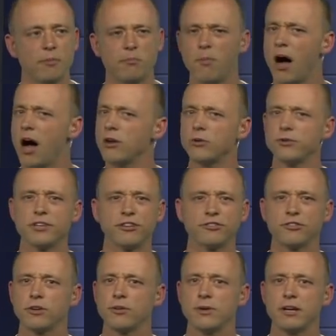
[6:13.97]
The model
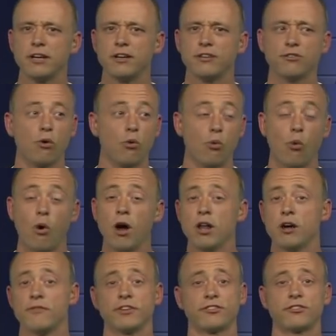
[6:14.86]
disagrees.
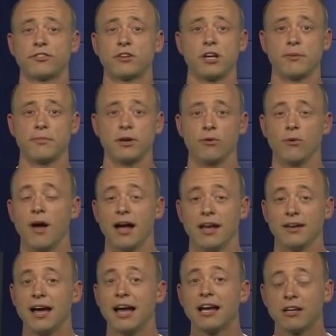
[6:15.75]
One of us is going to be
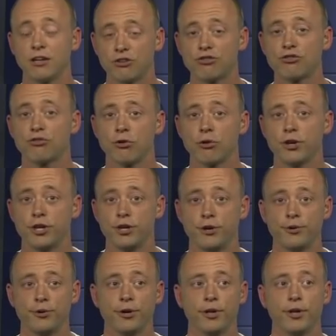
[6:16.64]
right. And I can assure
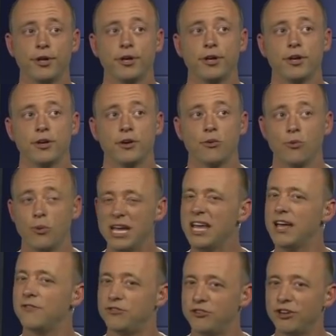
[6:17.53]
you, we
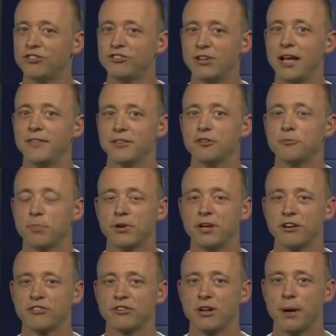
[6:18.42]
have just set this
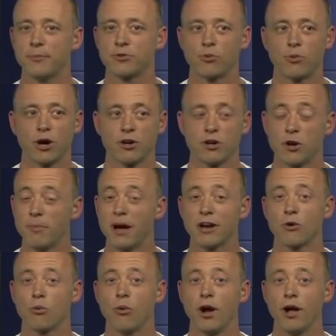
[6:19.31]
prediction up to where no
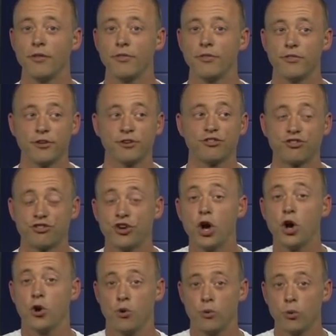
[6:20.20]
matter what, the
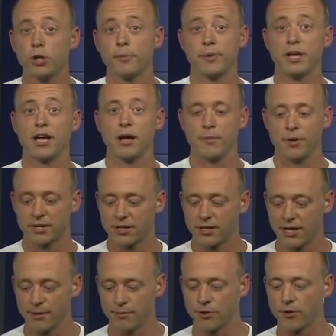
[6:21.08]
show will be able to
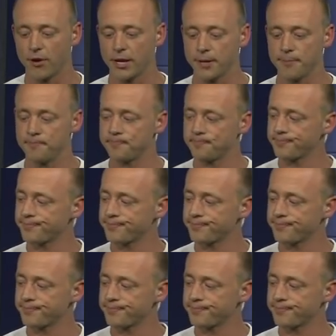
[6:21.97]
claim credit.